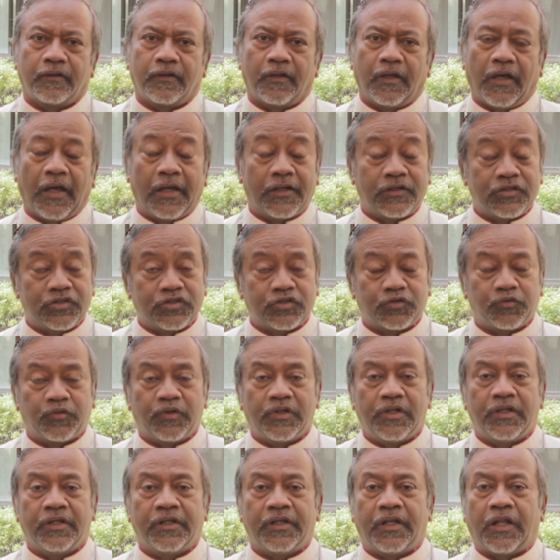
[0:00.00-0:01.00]
and
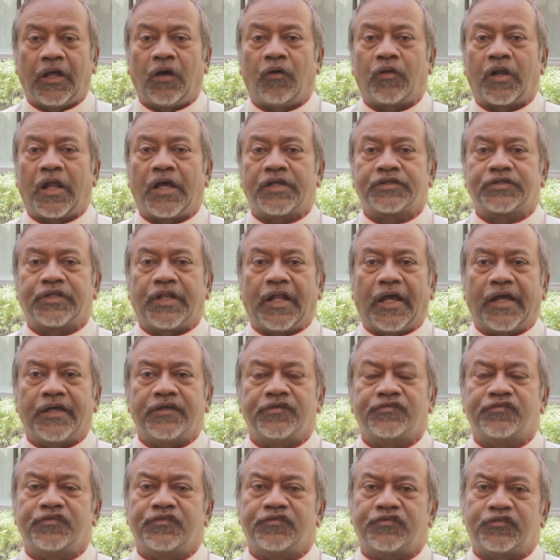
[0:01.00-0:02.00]
surely in our
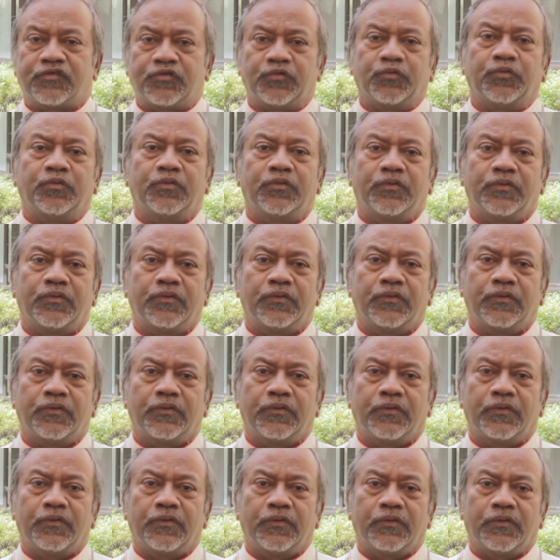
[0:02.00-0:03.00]
Archdiocese too.
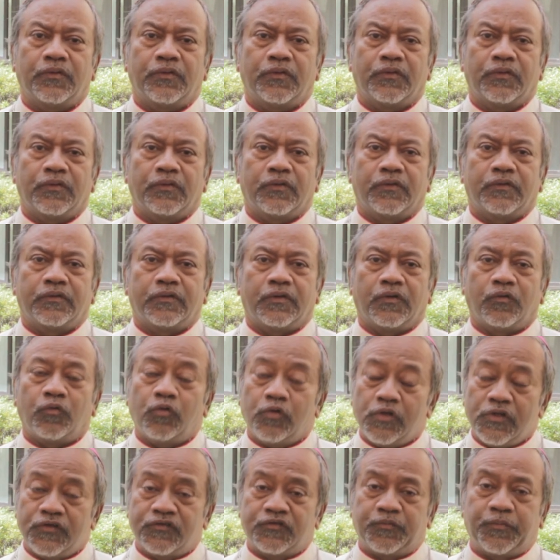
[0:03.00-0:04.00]
The
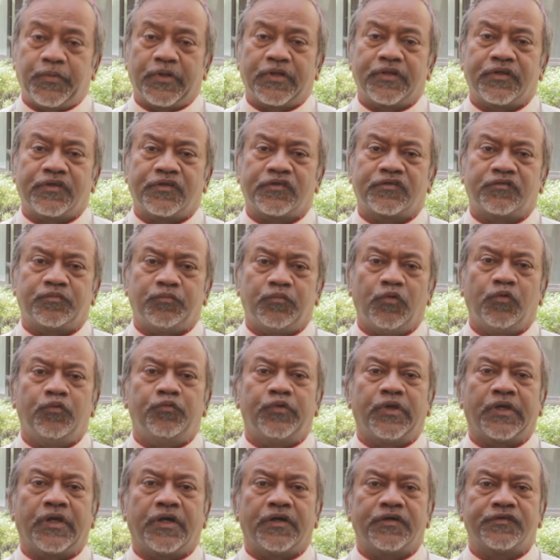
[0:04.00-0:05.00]
Holy Spirit is
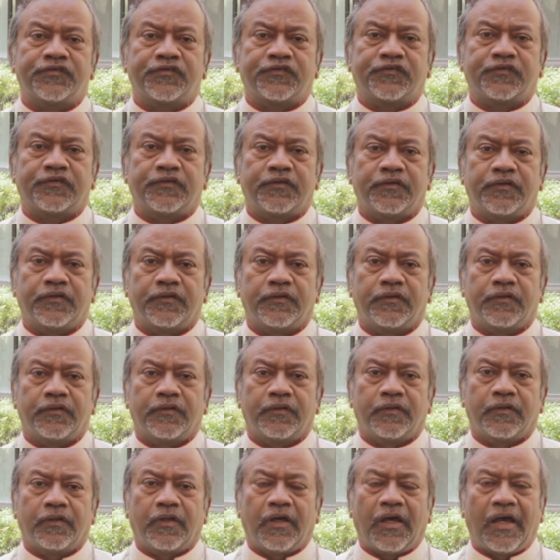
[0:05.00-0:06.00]
moving us
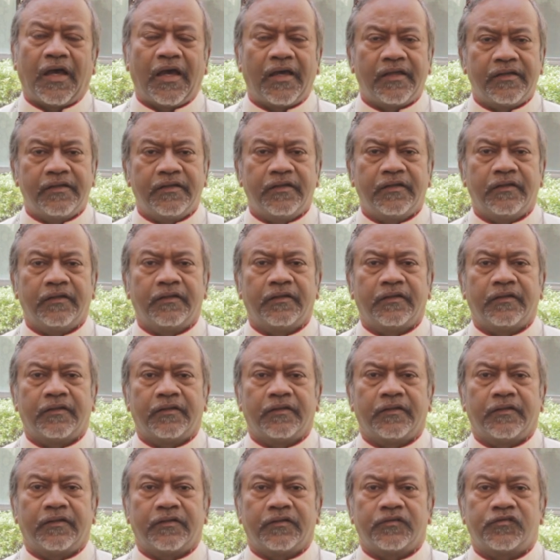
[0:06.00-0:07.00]
and
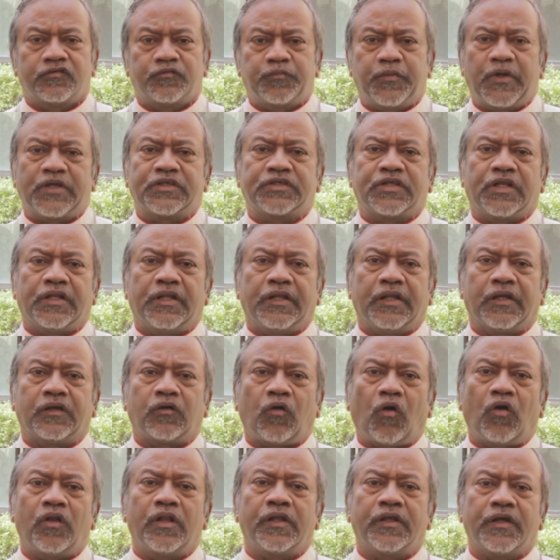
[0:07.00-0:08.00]
especially
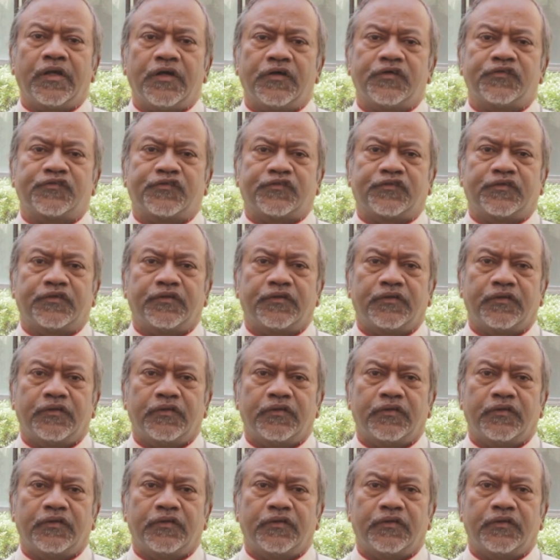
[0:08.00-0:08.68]
calling us